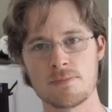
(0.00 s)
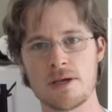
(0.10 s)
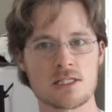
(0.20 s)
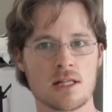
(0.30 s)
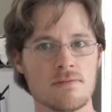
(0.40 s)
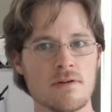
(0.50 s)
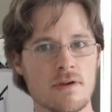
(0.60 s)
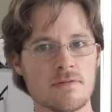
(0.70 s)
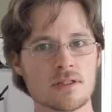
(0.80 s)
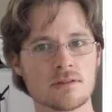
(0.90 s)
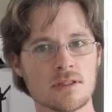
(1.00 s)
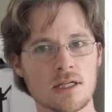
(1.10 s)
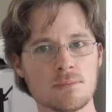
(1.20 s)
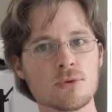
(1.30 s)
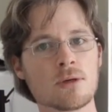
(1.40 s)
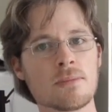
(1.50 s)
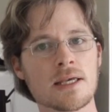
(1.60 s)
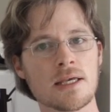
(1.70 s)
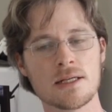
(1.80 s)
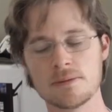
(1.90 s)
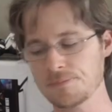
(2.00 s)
best glove I've ever put on my hand.